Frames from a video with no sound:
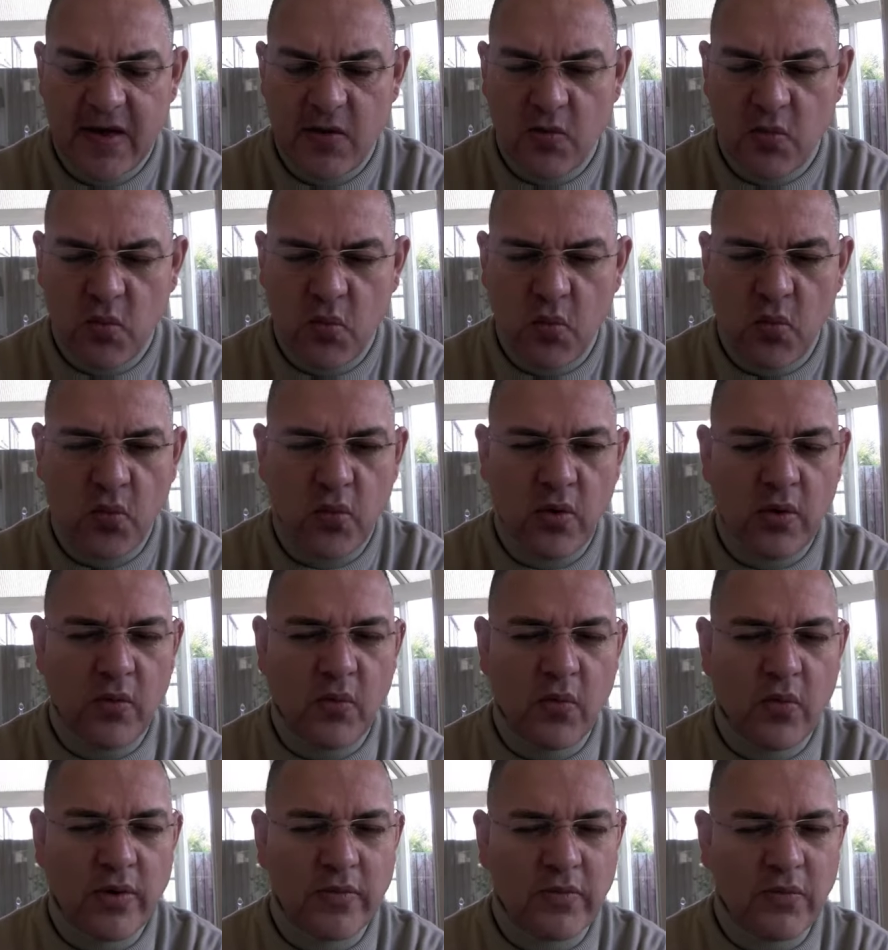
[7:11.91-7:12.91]
what,
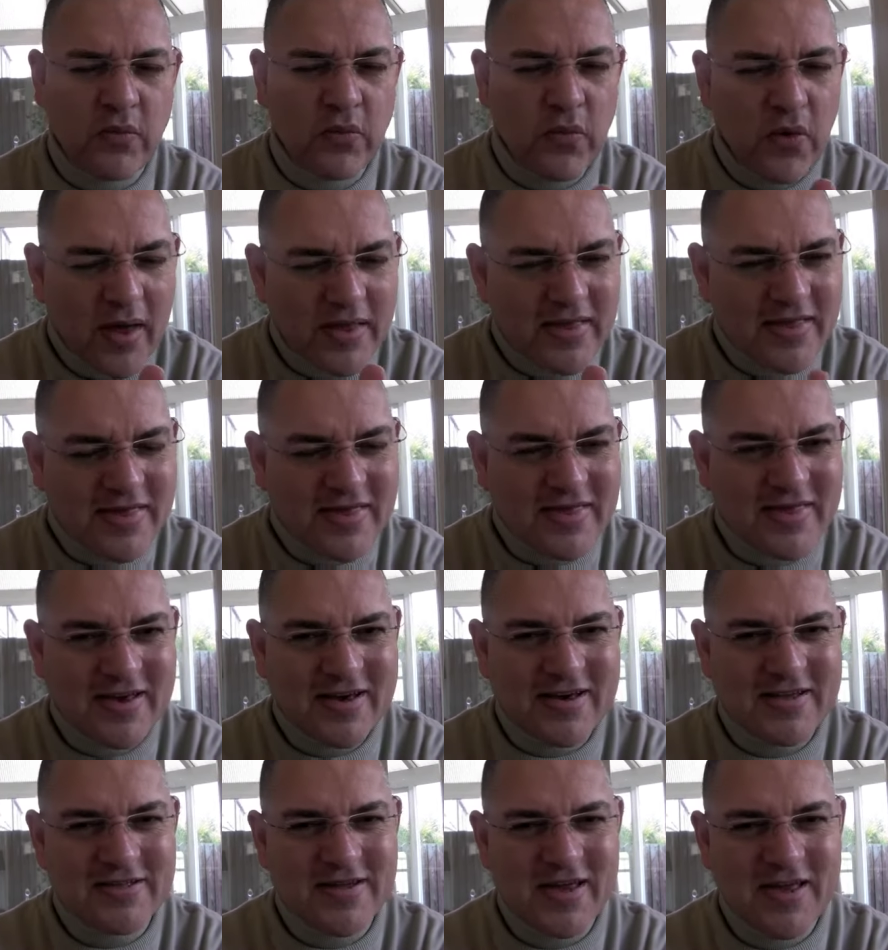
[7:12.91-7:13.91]
what once
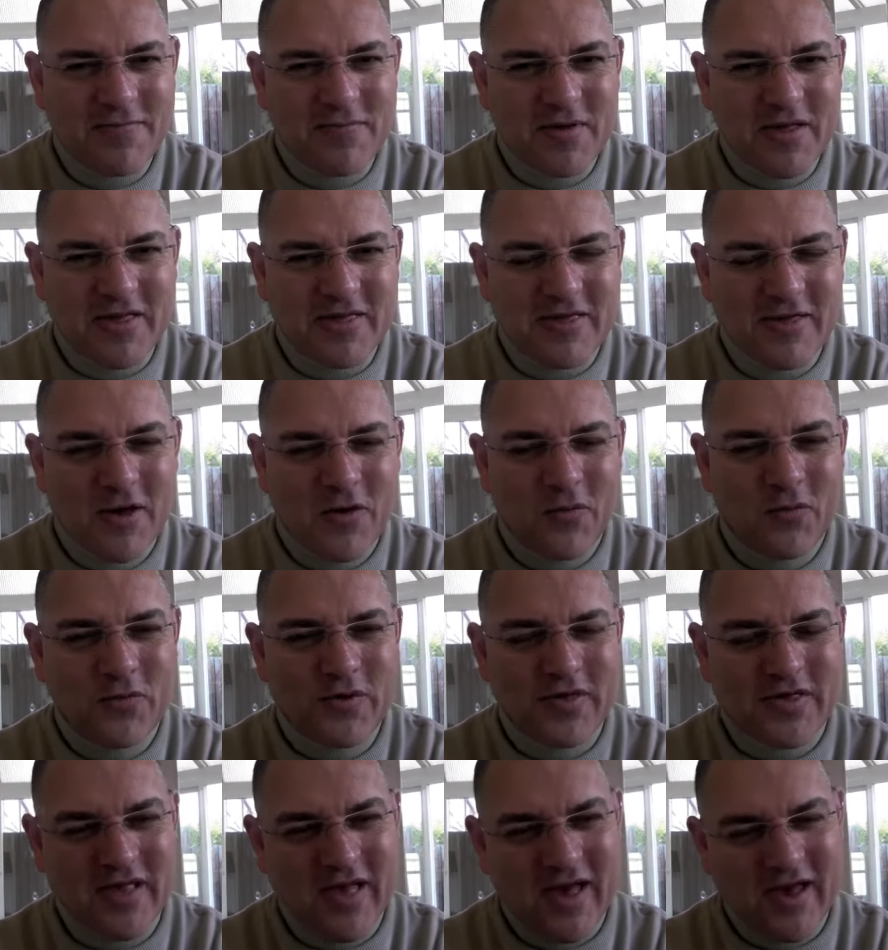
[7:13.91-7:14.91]
Nicodemus
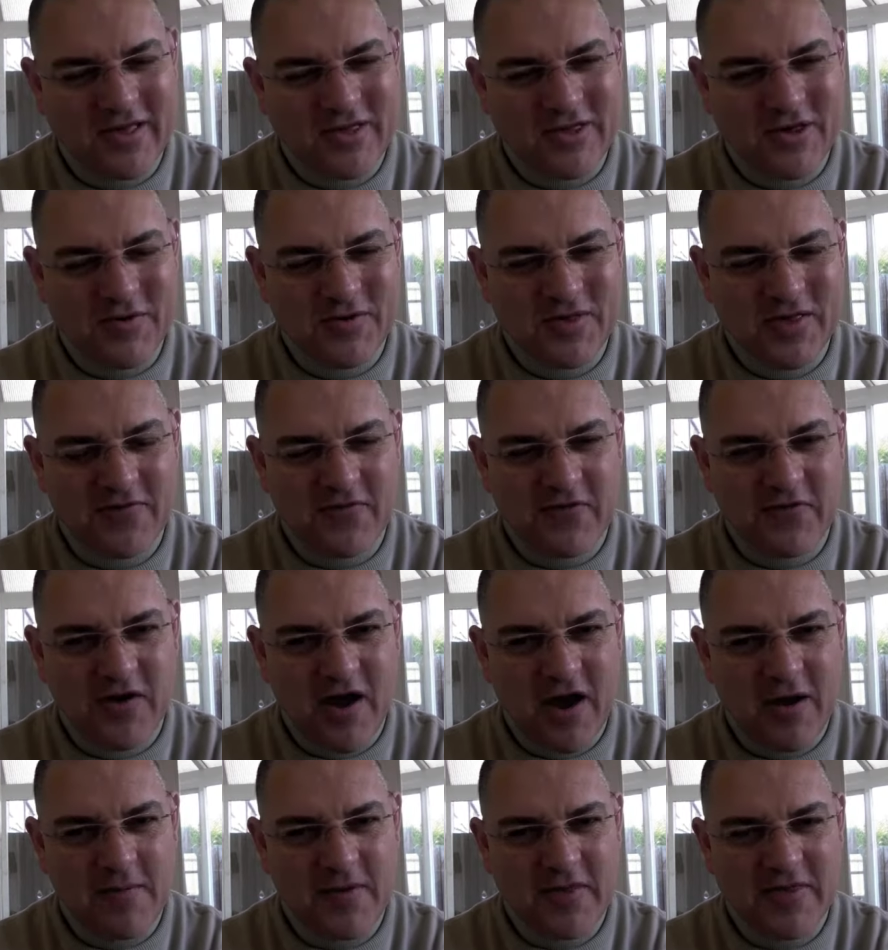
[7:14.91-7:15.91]
was like Joseph of
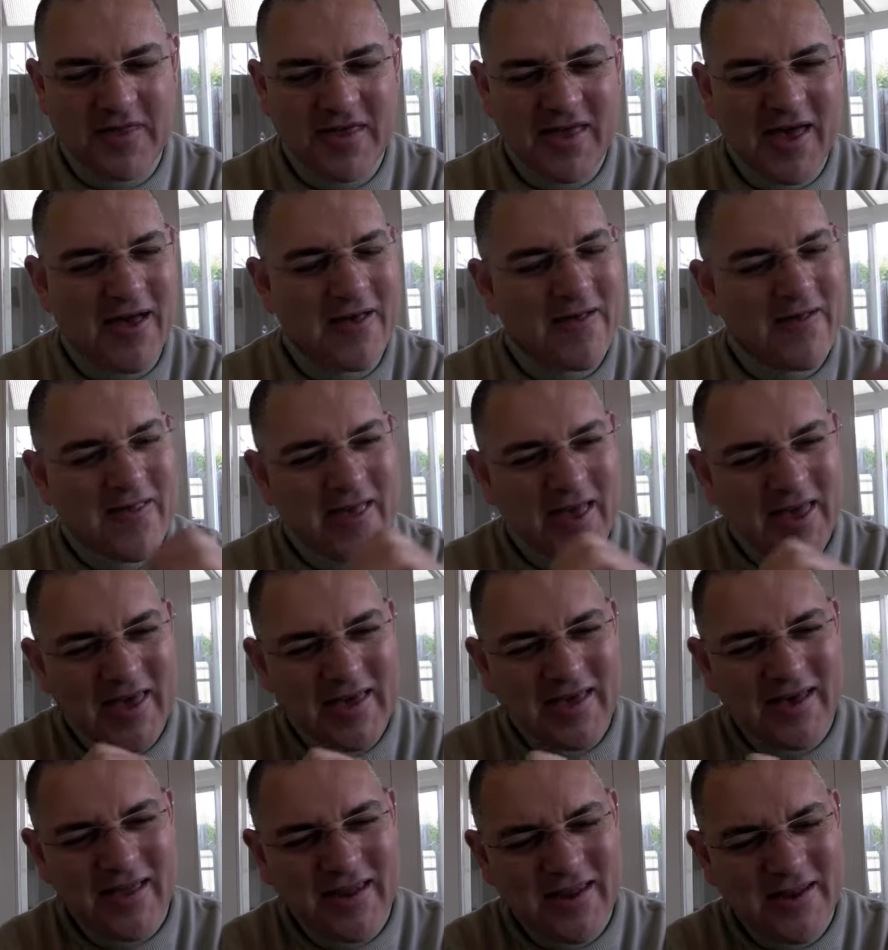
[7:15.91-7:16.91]
Arimathea, he
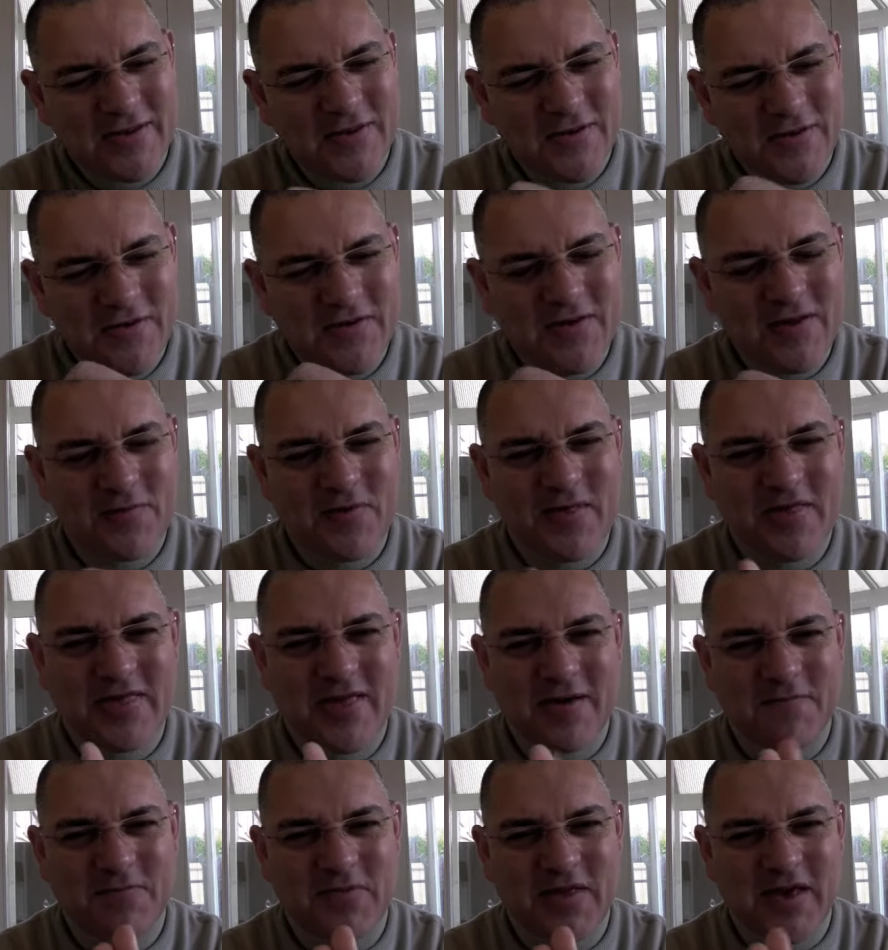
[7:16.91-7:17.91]
kind of knew there was
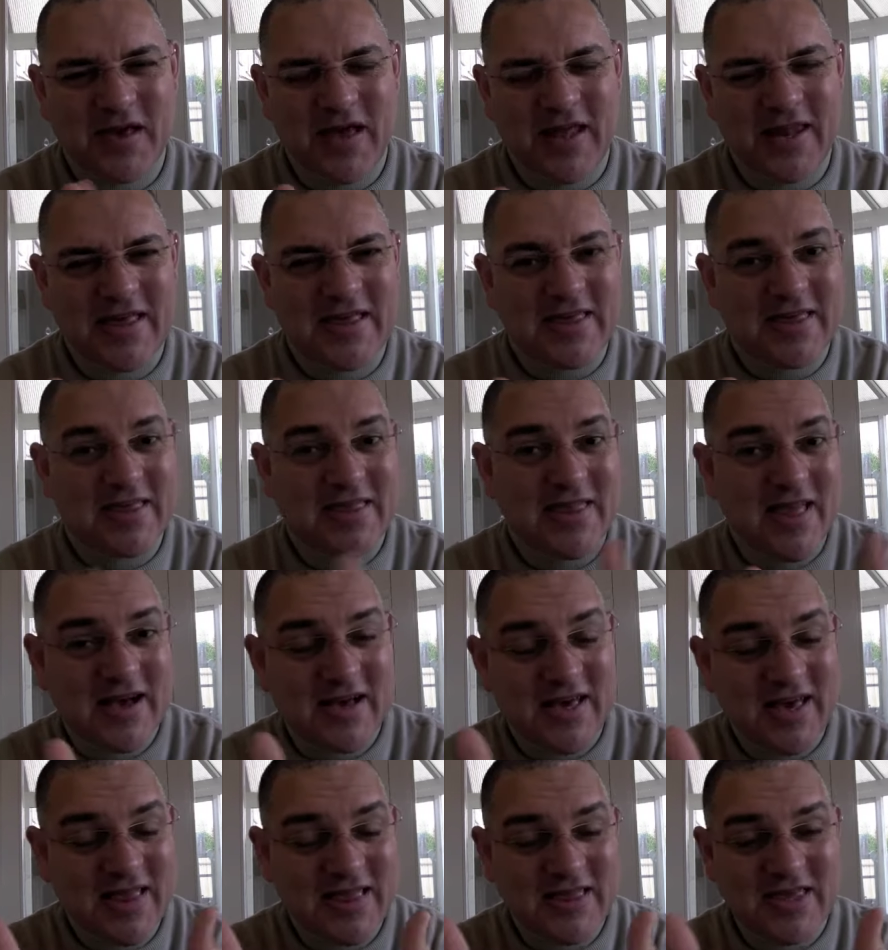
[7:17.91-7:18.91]
something and he
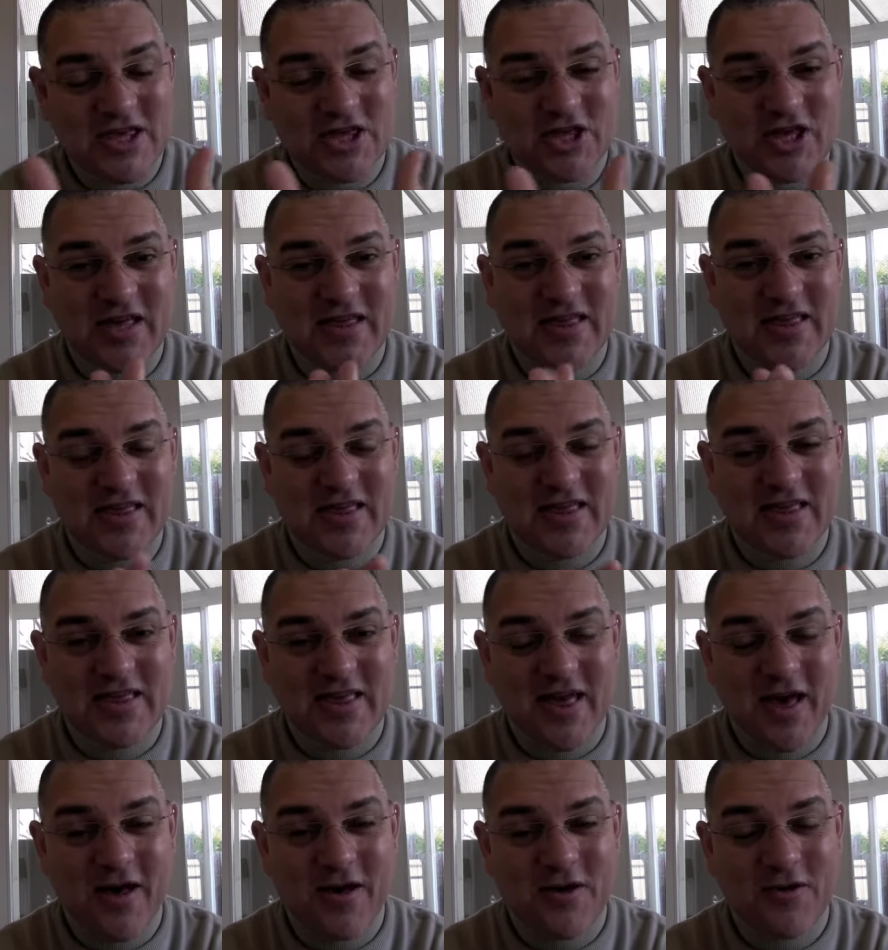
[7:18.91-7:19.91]
snuck into Jesus'
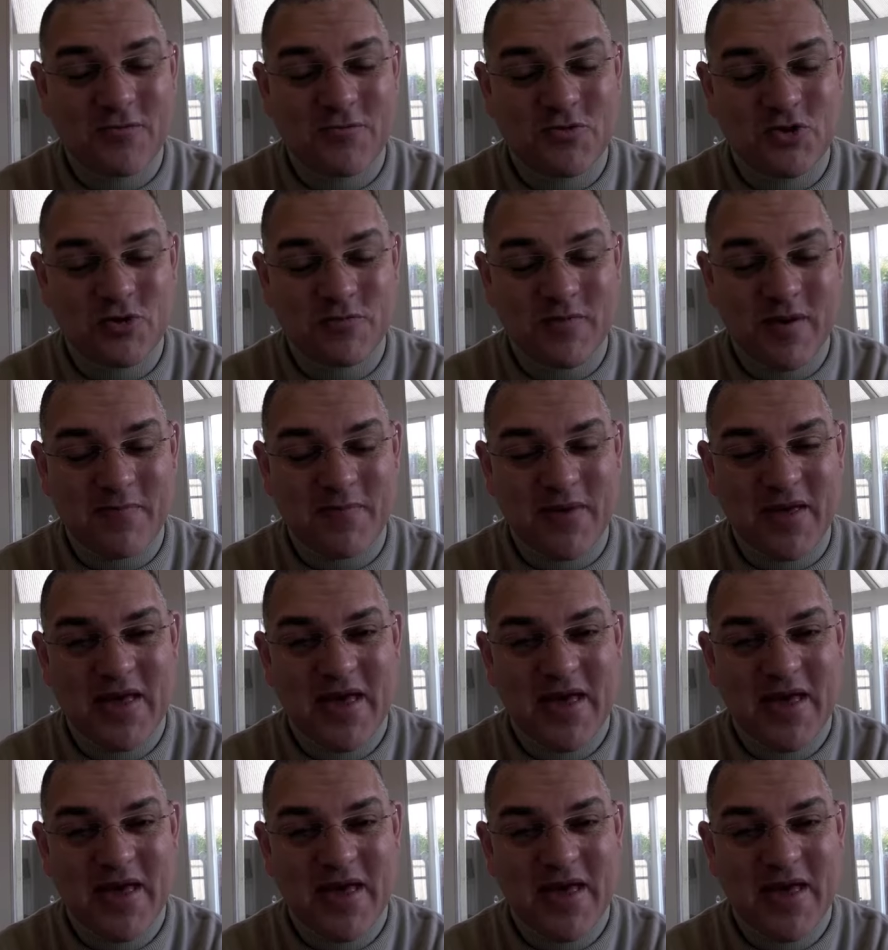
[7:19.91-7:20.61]
home. Do you remember